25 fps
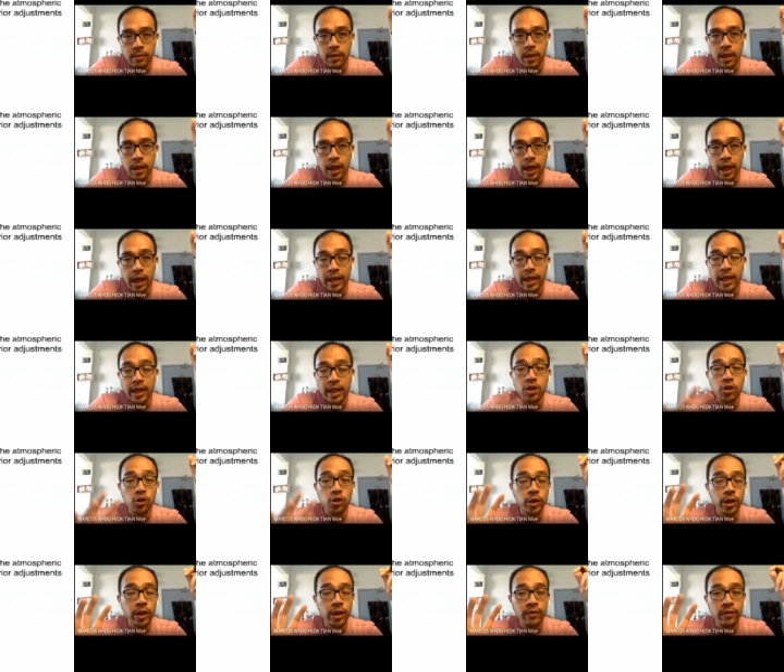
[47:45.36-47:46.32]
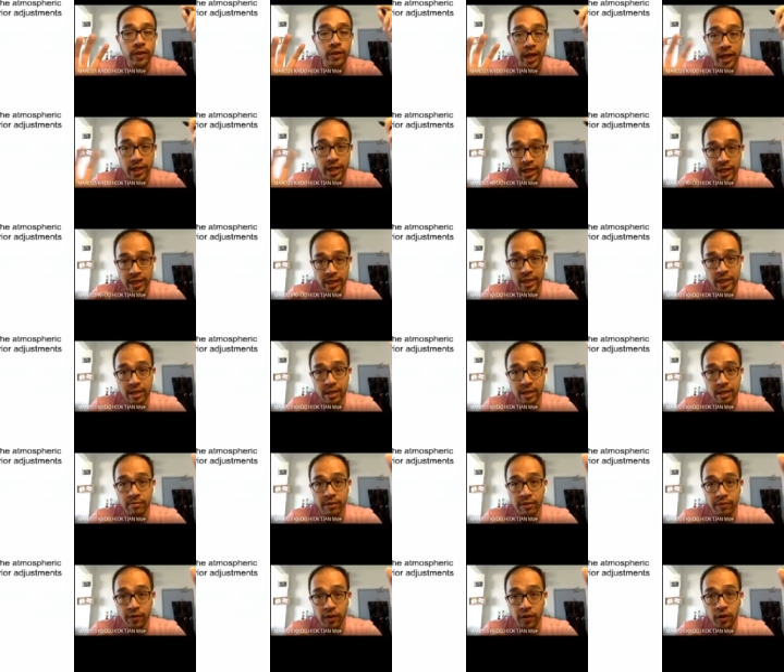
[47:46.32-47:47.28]
And then you don't have to adjust it
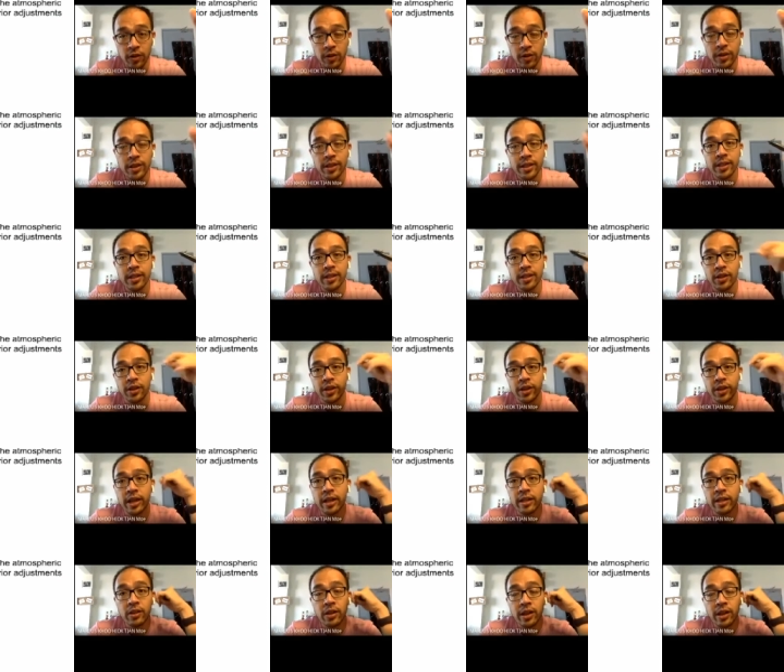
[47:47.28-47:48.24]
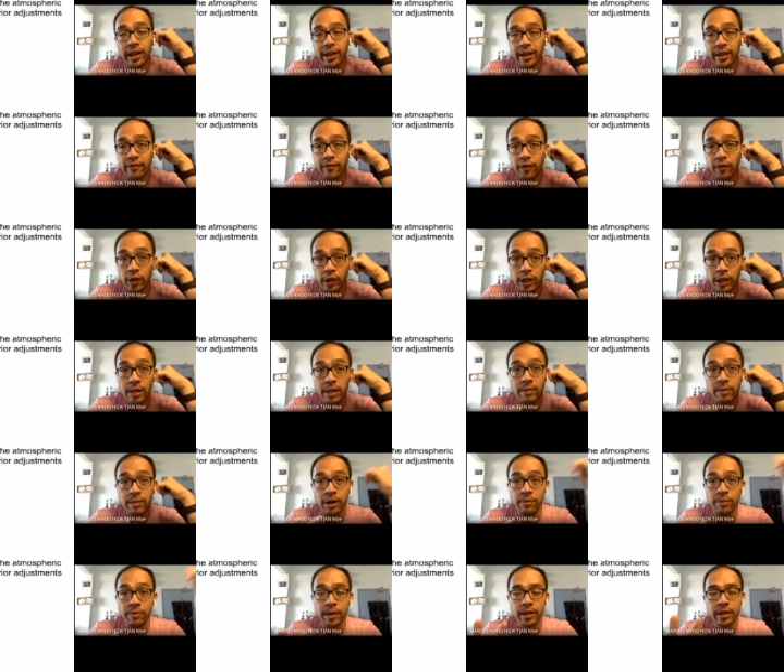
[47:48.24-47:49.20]
before. Okay, not like the 14
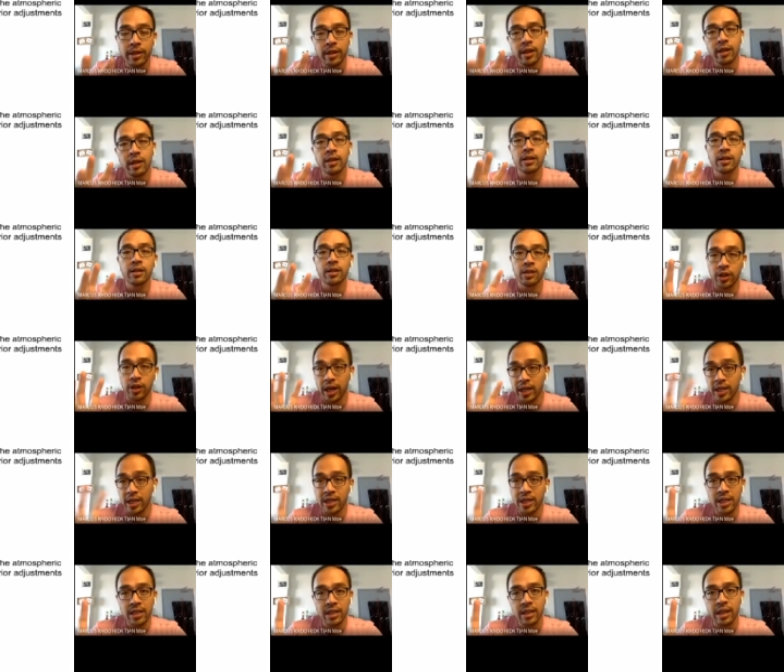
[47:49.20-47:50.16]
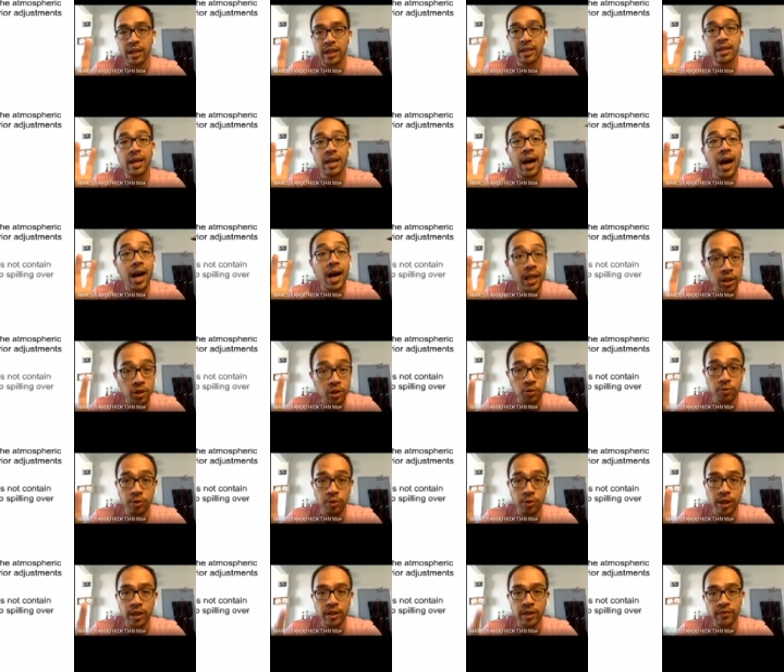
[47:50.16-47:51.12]
barometer, got to adjust. It's hard to
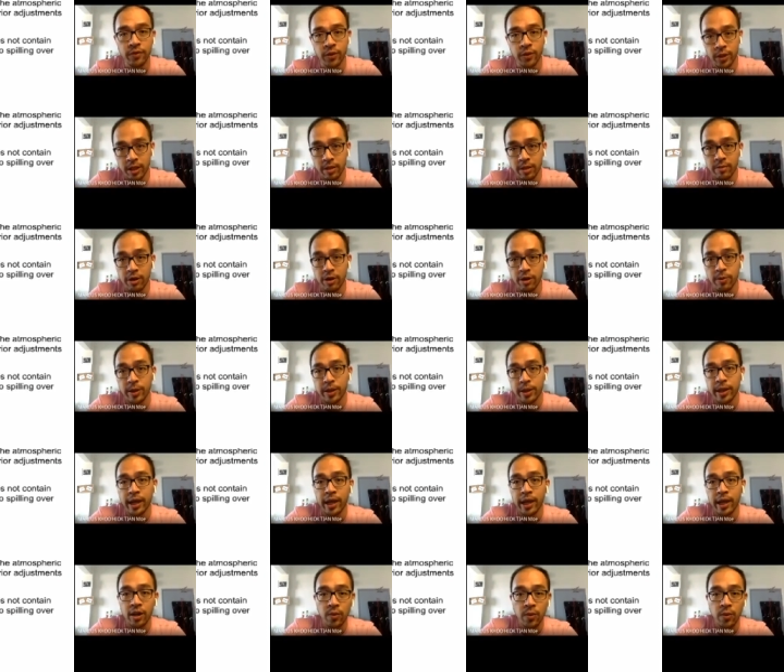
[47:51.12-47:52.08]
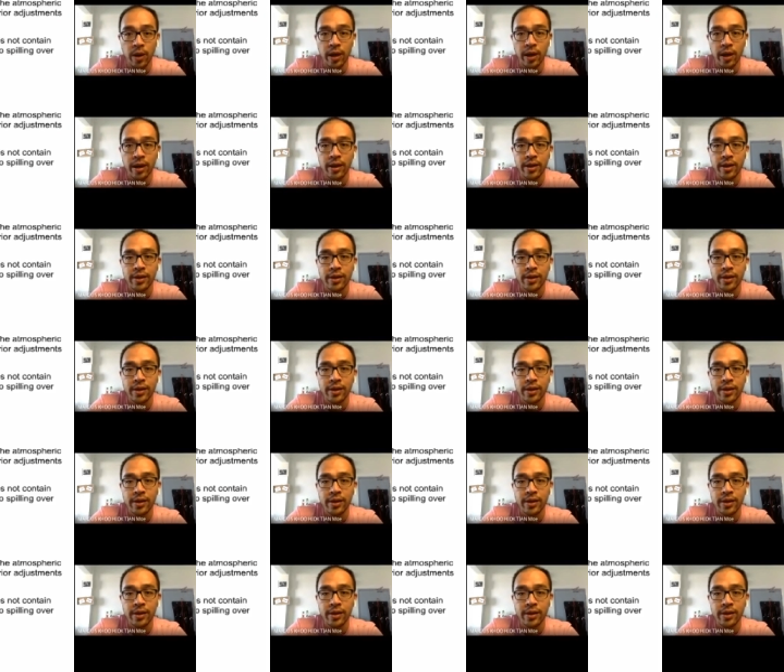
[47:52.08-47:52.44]
bring the 14 barometer anywhere.